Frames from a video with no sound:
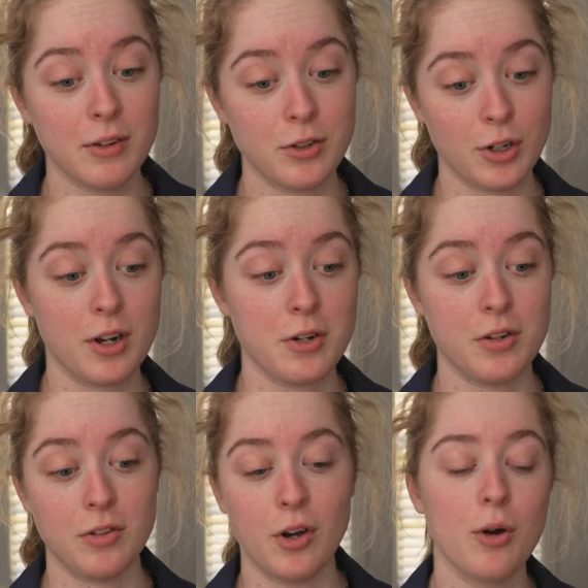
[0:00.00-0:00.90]
Josh
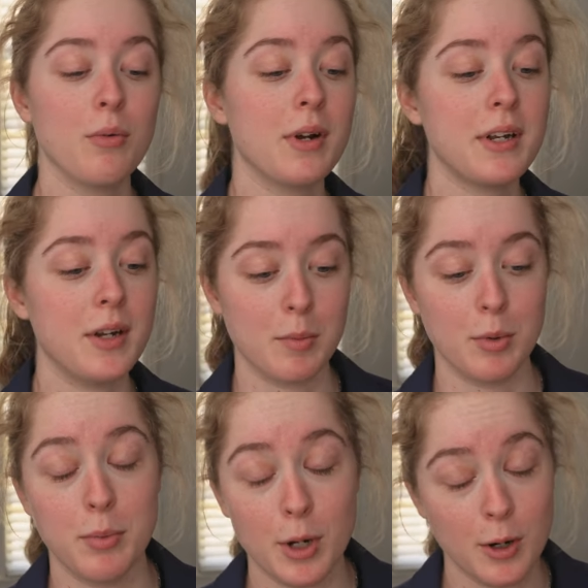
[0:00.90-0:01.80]
is already not
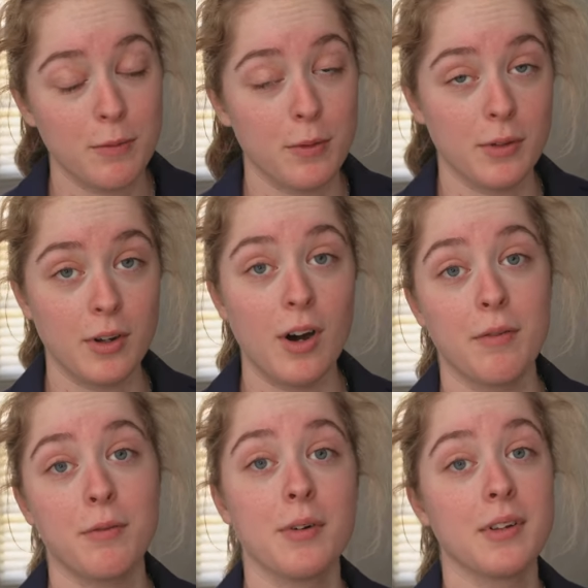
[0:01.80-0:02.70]
prepared for the
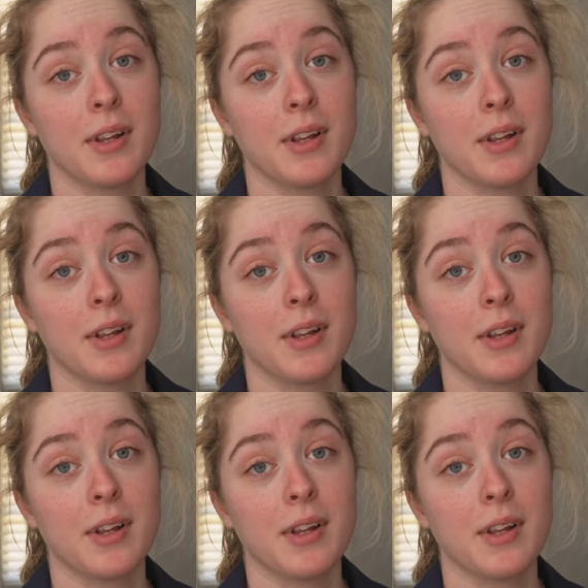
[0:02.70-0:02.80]
off-grid